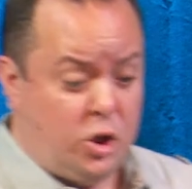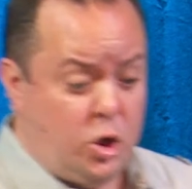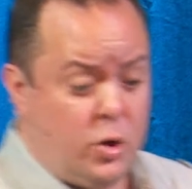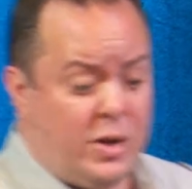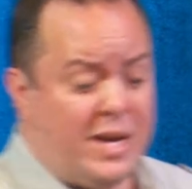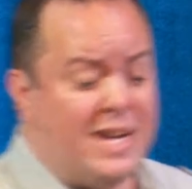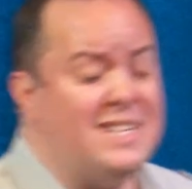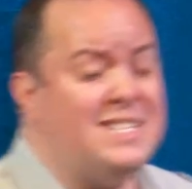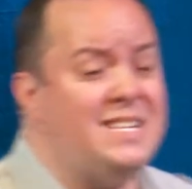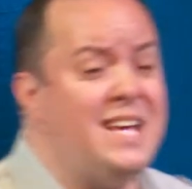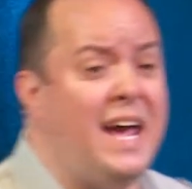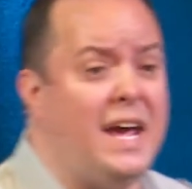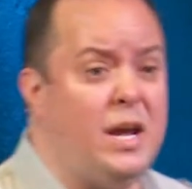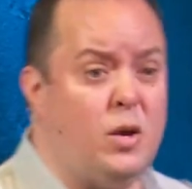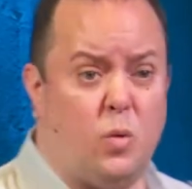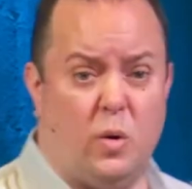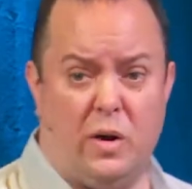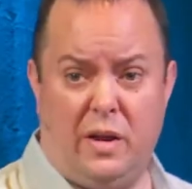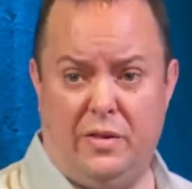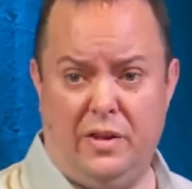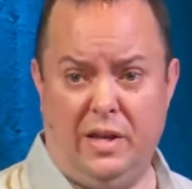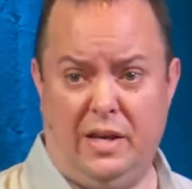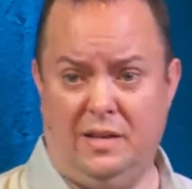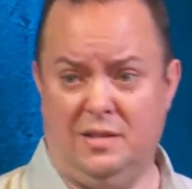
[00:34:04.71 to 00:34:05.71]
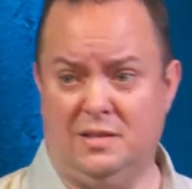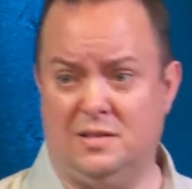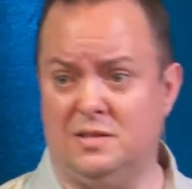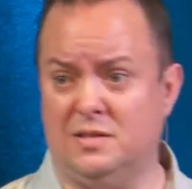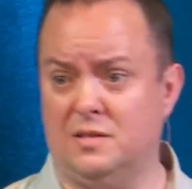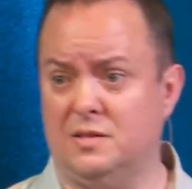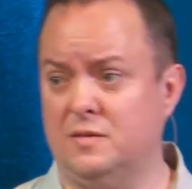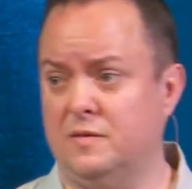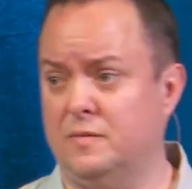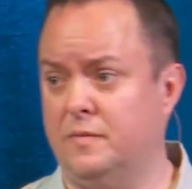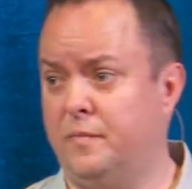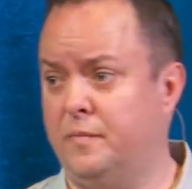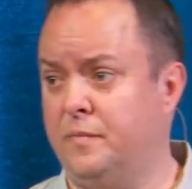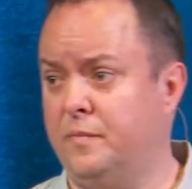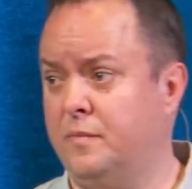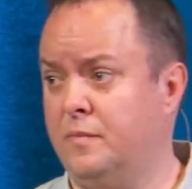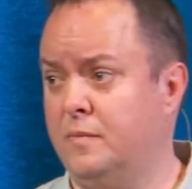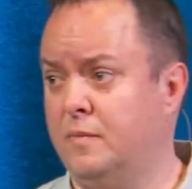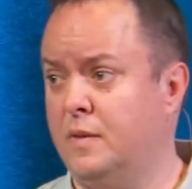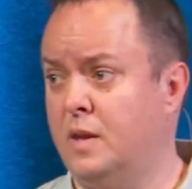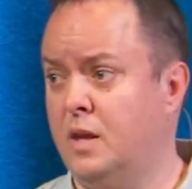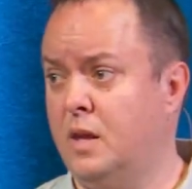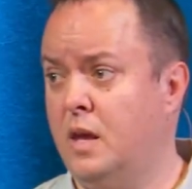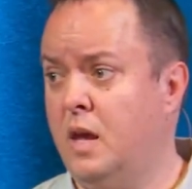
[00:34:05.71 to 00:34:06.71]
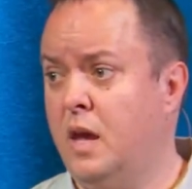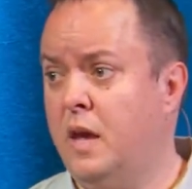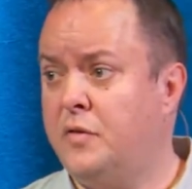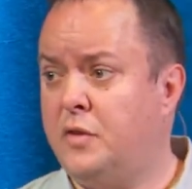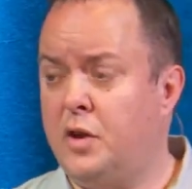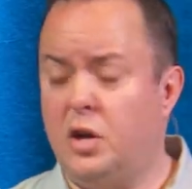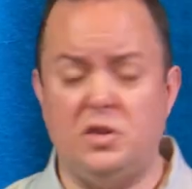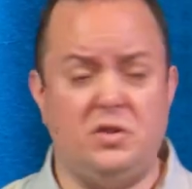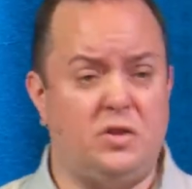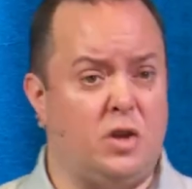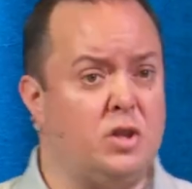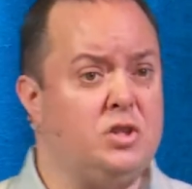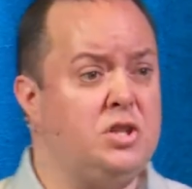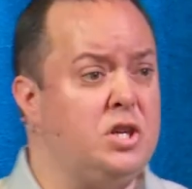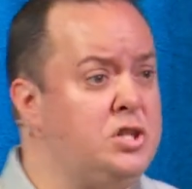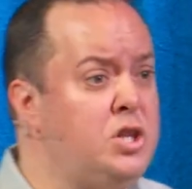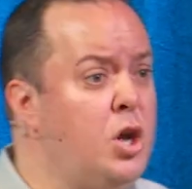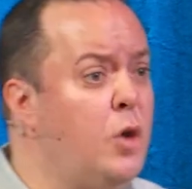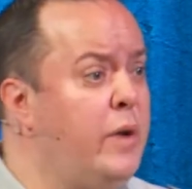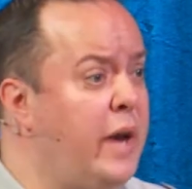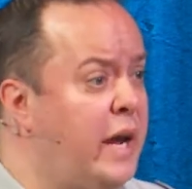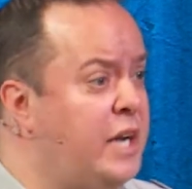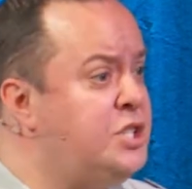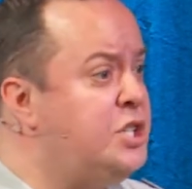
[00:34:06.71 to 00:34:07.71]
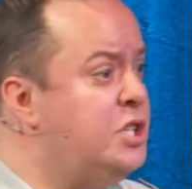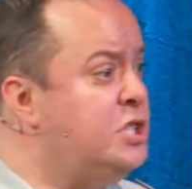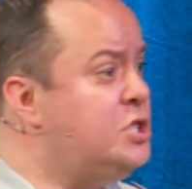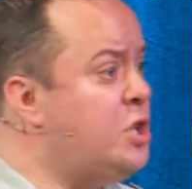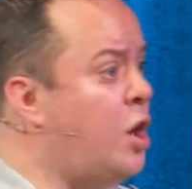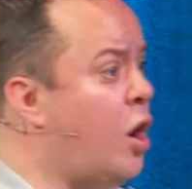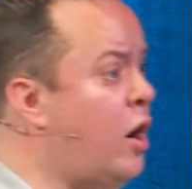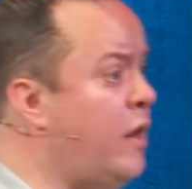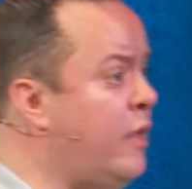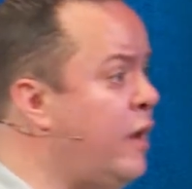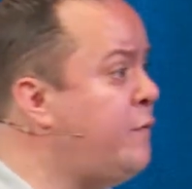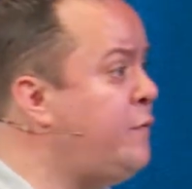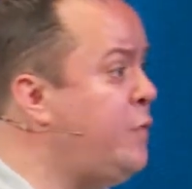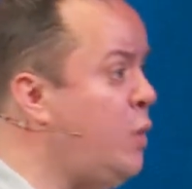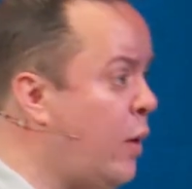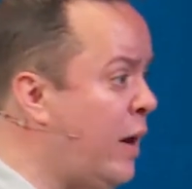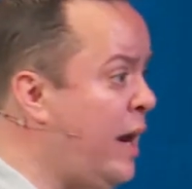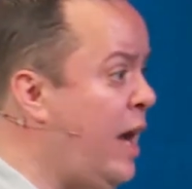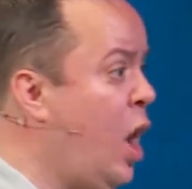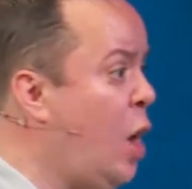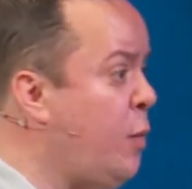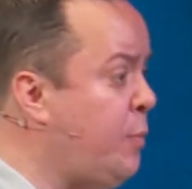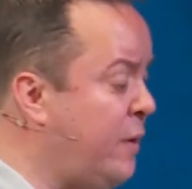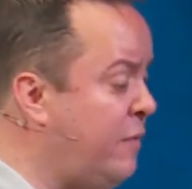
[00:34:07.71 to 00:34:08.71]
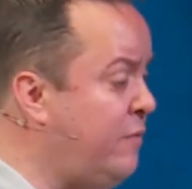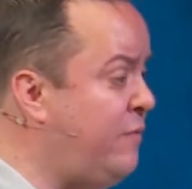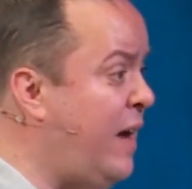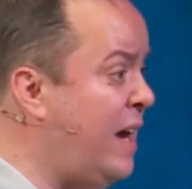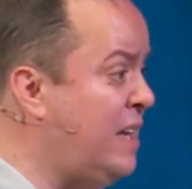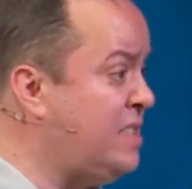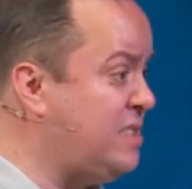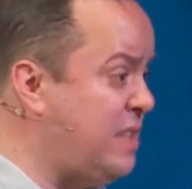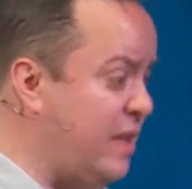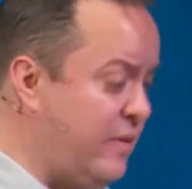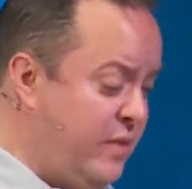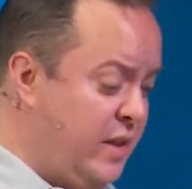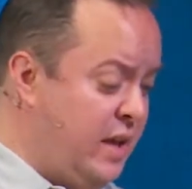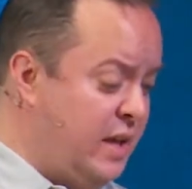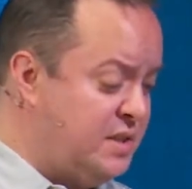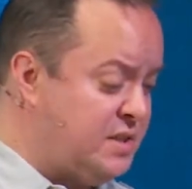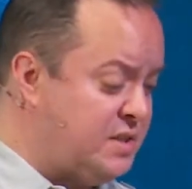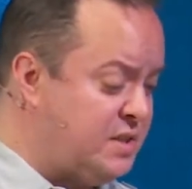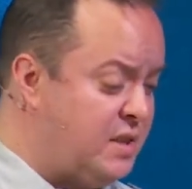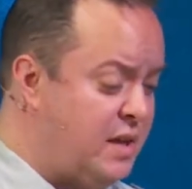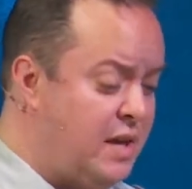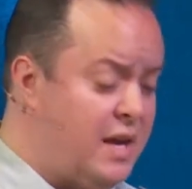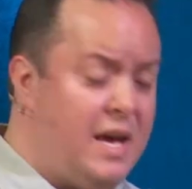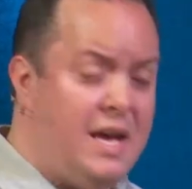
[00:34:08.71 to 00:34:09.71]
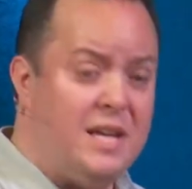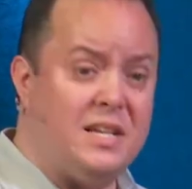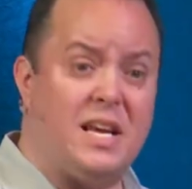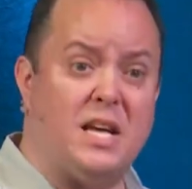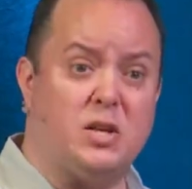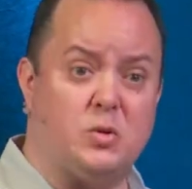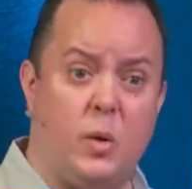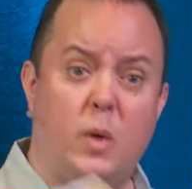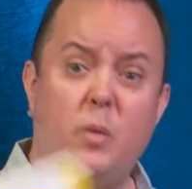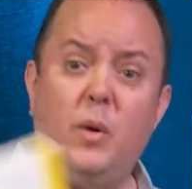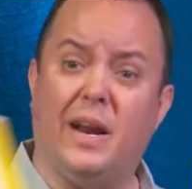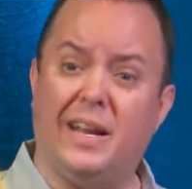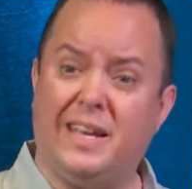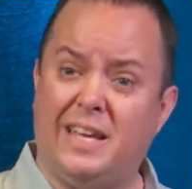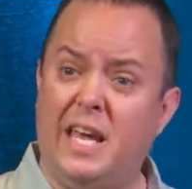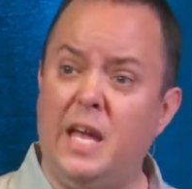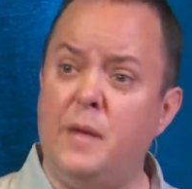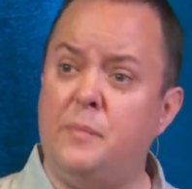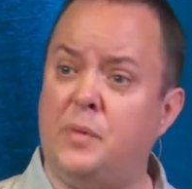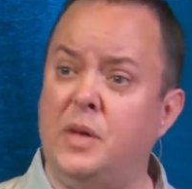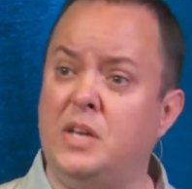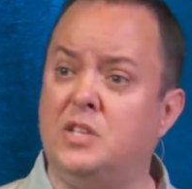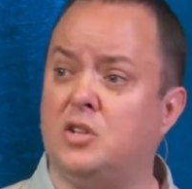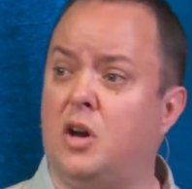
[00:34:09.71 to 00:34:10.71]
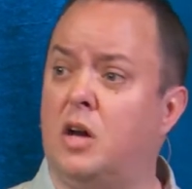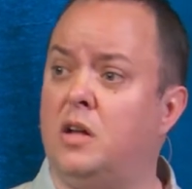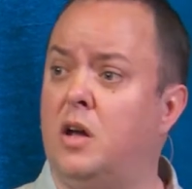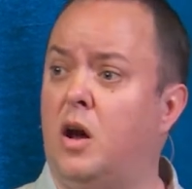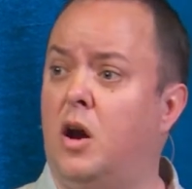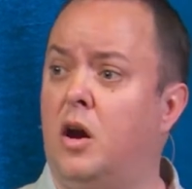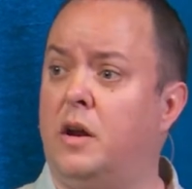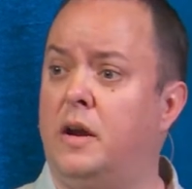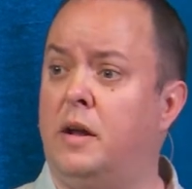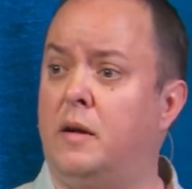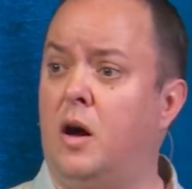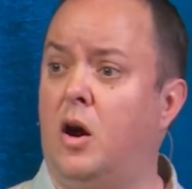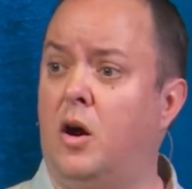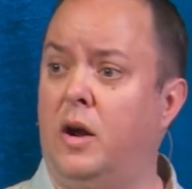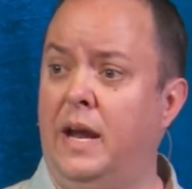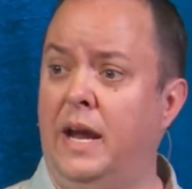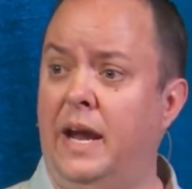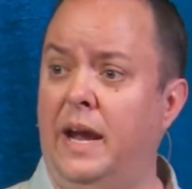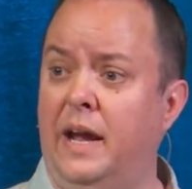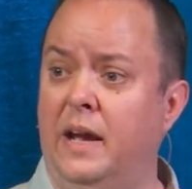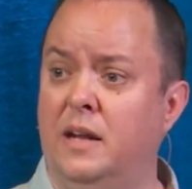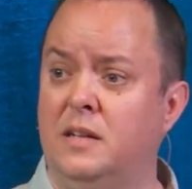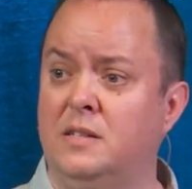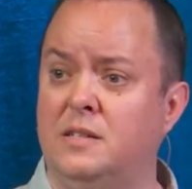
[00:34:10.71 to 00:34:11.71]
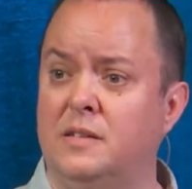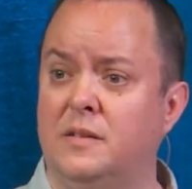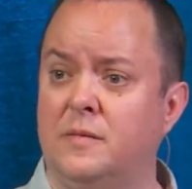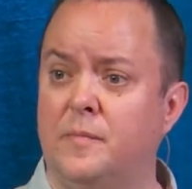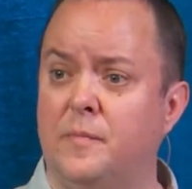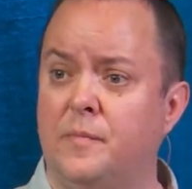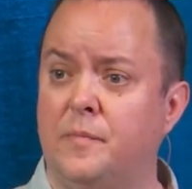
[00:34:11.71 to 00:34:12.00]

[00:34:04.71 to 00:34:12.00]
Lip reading: You can take one of these. There's a donation jar there if you want to help invest in this, because we want to keep these on hand.